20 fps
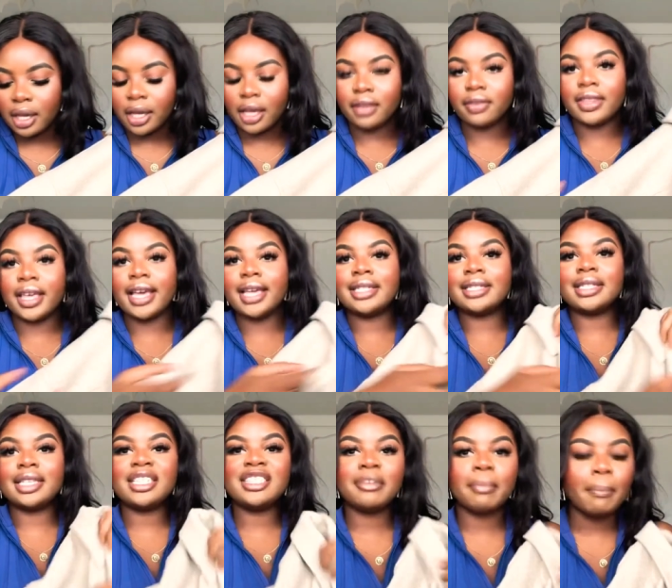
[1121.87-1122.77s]
there's
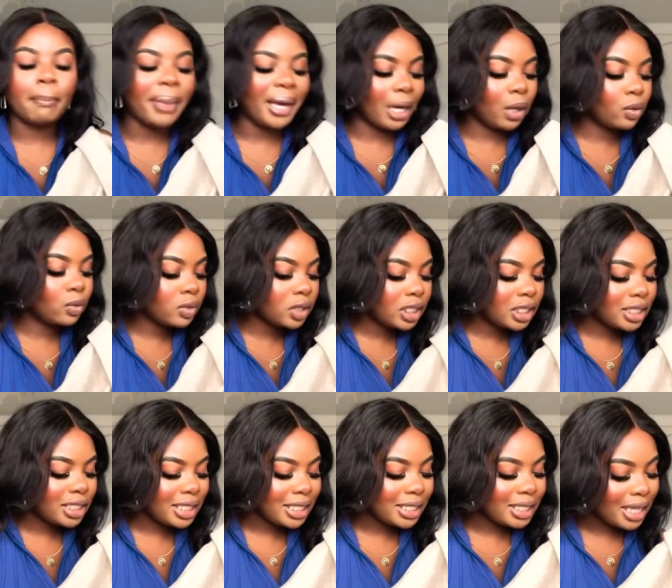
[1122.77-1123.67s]
this belt
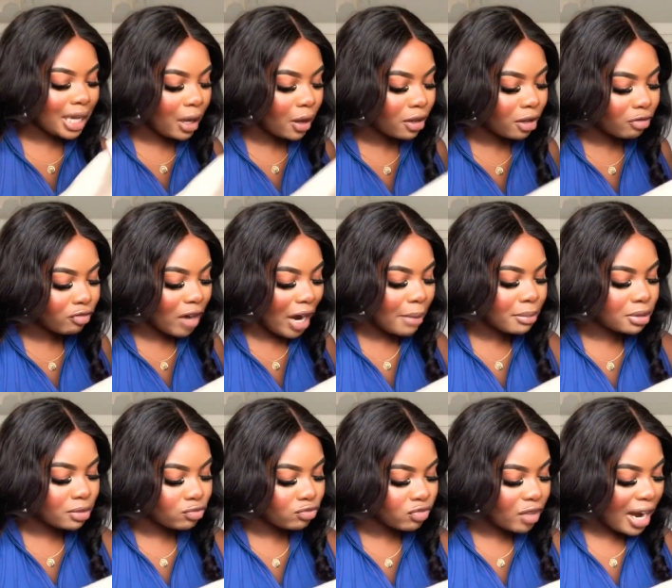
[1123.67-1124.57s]
detail that wraps
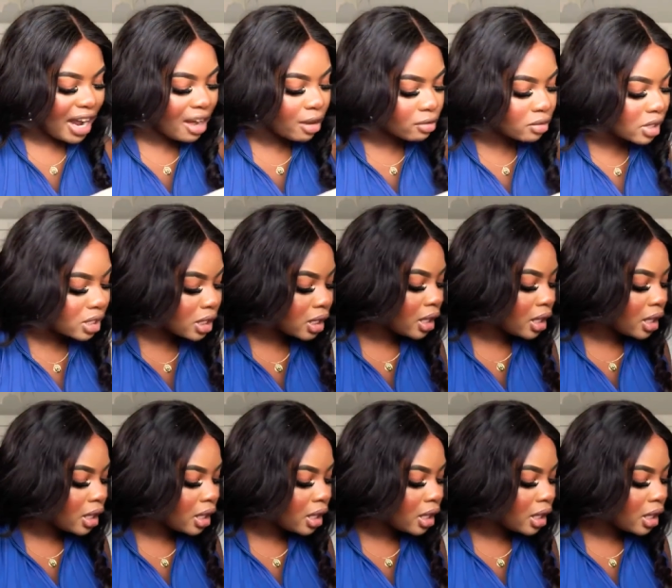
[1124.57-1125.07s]
round